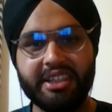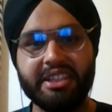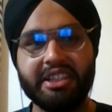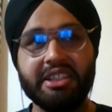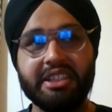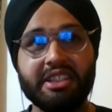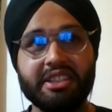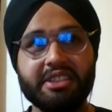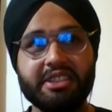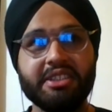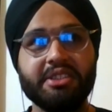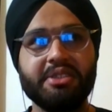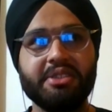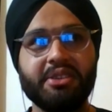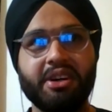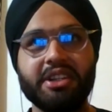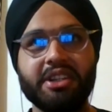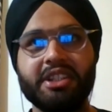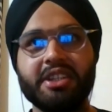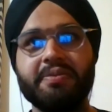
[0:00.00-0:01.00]
Like, this is
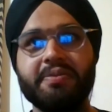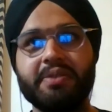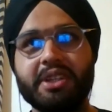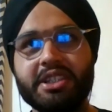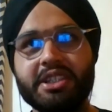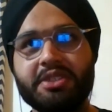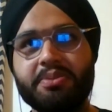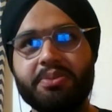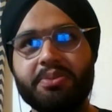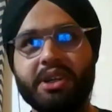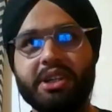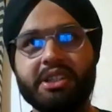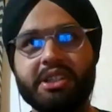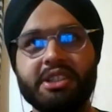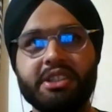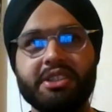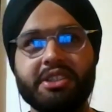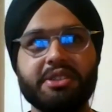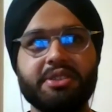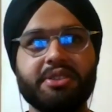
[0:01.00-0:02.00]
not the first
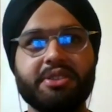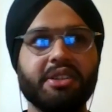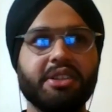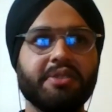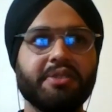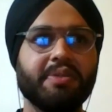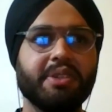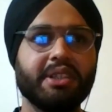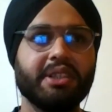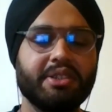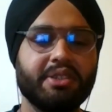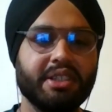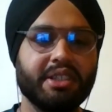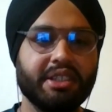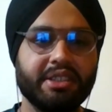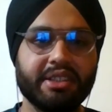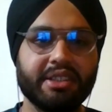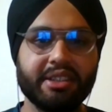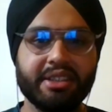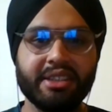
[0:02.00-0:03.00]
point. This is not the first
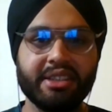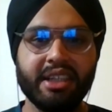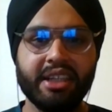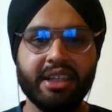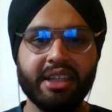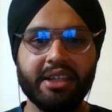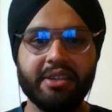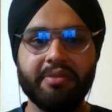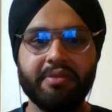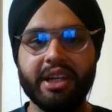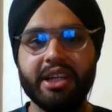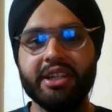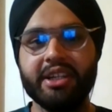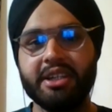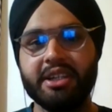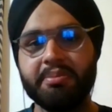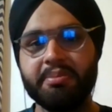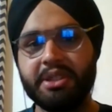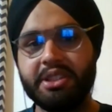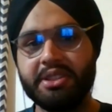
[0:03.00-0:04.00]
reason why
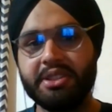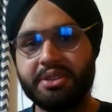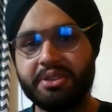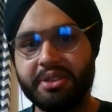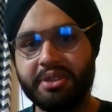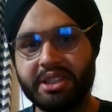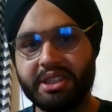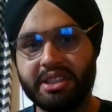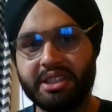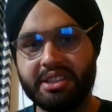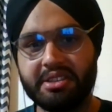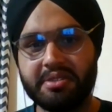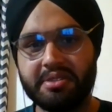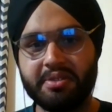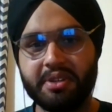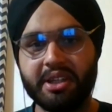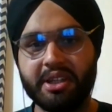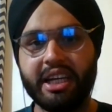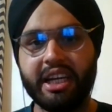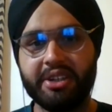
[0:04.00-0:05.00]
a company is doing
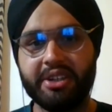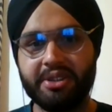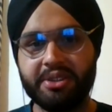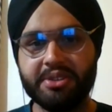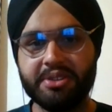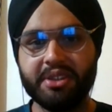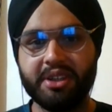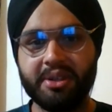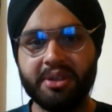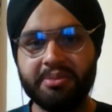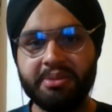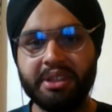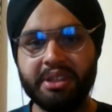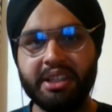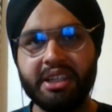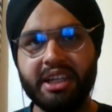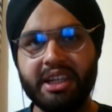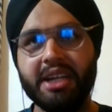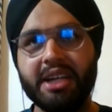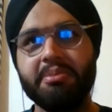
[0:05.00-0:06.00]
this. For an AccuJob,
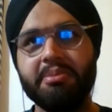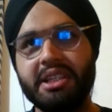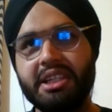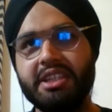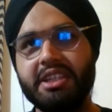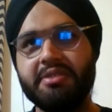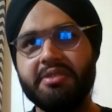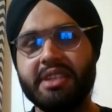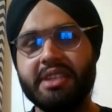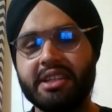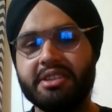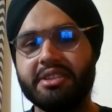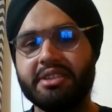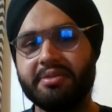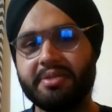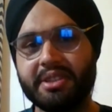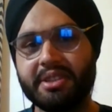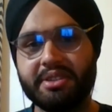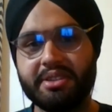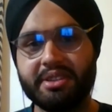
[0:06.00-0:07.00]
I believe
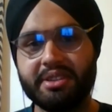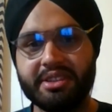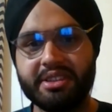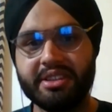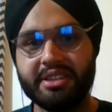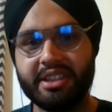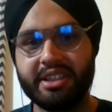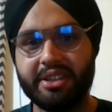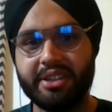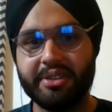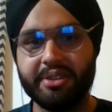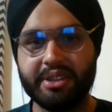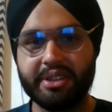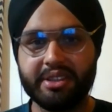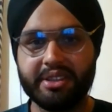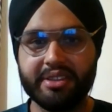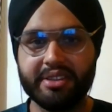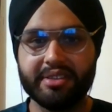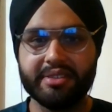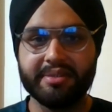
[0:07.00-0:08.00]
that's the first reason they are doing
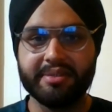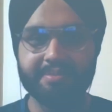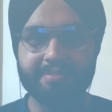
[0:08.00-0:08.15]
this.